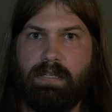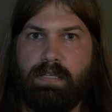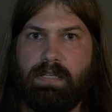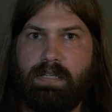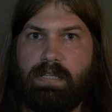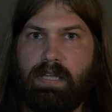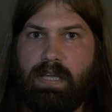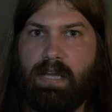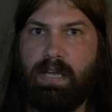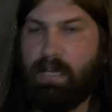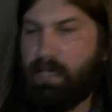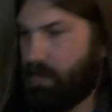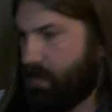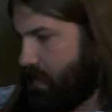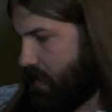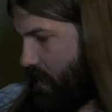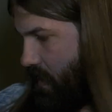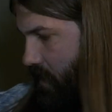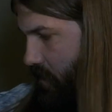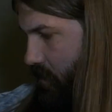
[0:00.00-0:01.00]
Yeah,
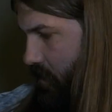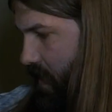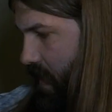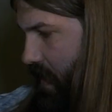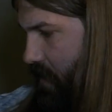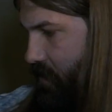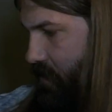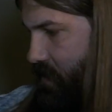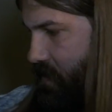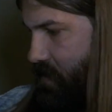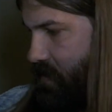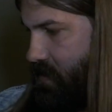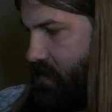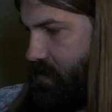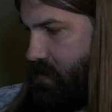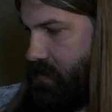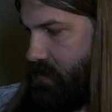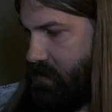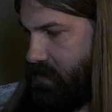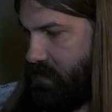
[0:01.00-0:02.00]
that was
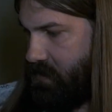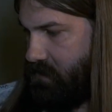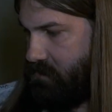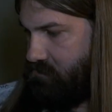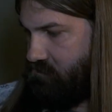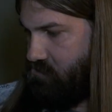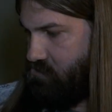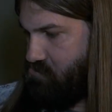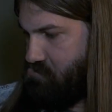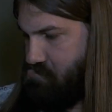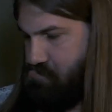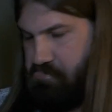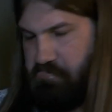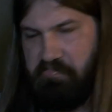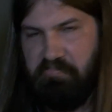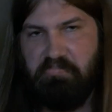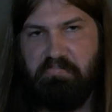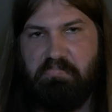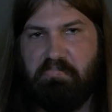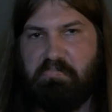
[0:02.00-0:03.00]
just
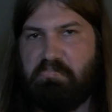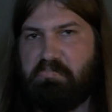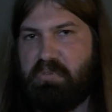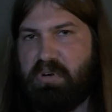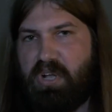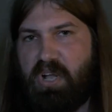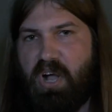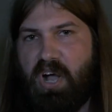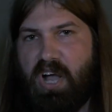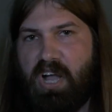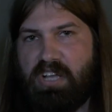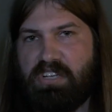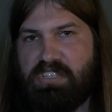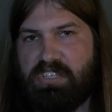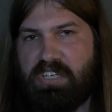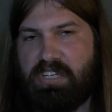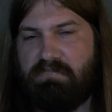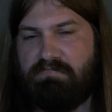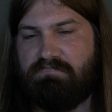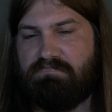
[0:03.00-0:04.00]

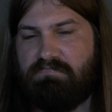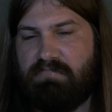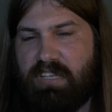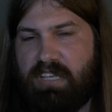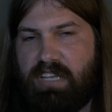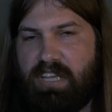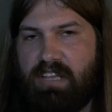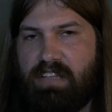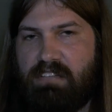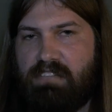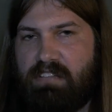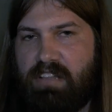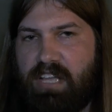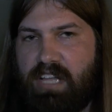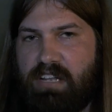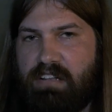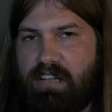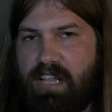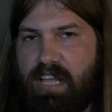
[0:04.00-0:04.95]
precaution in case that